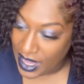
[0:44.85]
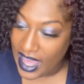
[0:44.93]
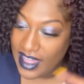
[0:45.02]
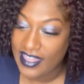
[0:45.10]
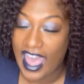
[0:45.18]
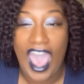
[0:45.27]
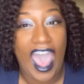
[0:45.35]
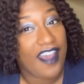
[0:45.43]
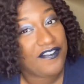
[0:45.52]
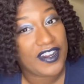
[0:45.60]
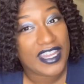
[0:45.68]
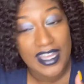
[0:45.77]
The
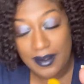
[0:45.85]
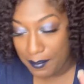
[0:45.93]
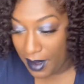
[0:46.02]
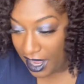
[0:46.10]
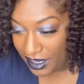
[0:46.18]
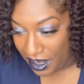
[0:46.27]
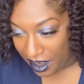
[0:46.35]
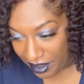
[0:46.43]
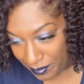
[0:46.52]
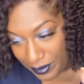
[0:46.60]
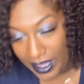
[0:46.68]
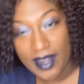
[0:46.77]
African monarch,
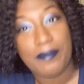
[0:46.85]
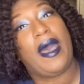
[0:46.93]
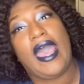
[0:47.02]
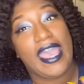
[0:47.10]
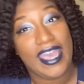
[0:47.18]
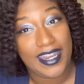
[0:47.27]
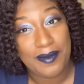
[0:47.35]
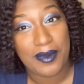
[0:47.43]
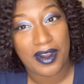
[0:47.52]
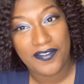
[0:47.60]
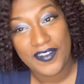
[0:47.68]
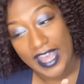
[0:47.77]
played by Eddie
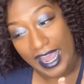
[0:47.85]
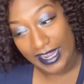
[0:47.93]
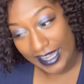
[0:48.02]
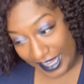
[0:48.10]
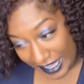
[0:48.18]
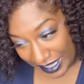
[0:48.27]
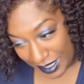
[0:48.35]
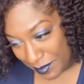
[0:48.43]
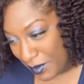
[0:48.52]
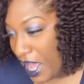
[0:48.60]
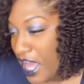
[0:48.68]
Murphy, Akeem,